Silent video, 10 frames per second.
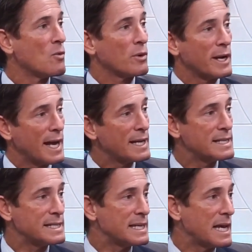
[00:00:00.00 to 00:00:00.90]
Well, you had a
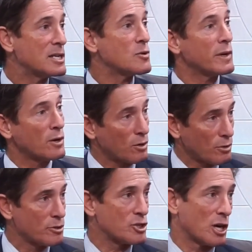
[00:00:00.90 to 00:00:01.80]
DA doing
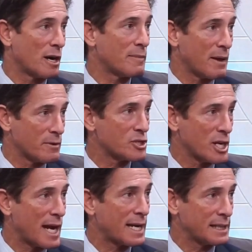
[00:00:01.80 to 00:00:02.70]
her job. That was
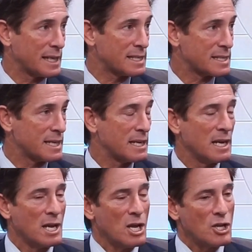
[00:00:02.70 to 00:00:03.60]
Jackie Lacey.
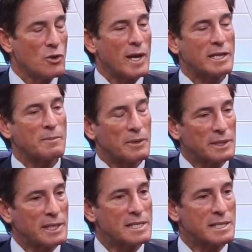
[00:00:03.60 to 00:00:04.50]
You had the
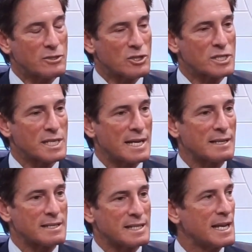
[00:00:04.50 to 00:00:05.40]
police
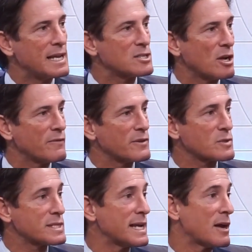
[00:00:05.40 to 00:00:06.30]
understand the DA's
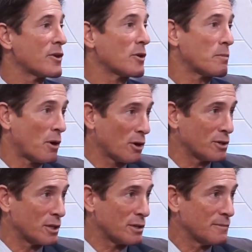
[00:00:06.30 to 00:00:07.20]
office was now their
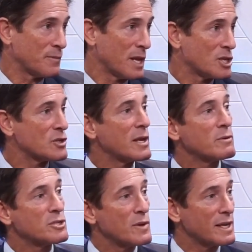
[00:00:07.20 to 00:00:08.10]
partner, so they
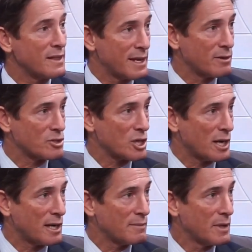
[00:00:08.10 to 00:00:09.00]
were doing their
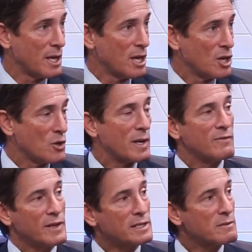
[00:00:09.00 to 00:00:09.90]
job. You had
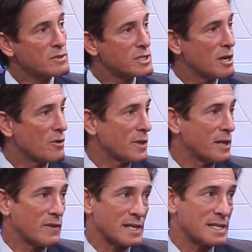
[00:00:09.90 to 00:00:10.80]
victims know that
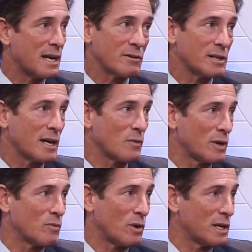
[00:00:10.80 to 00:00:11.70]
if you dialed
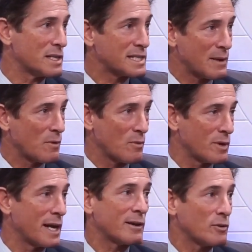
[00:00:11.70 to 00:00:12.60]
911, someone
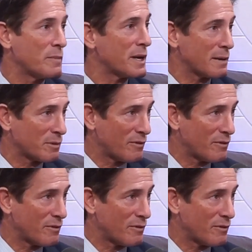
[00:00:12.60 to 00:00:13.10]
would not only pick up